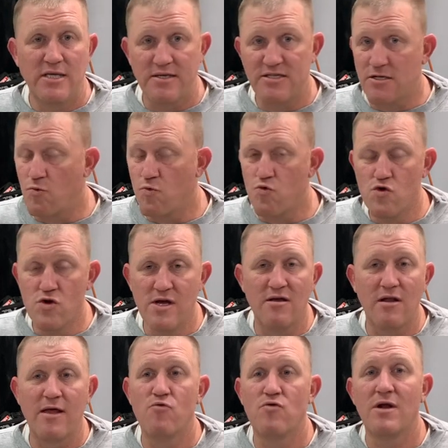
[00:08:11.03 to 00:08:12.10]
It's a
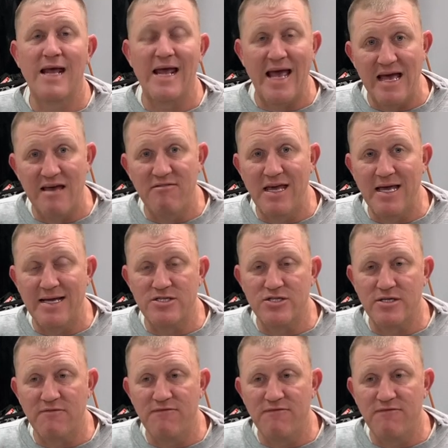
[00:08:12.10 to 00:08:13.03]
really, really heavy engine.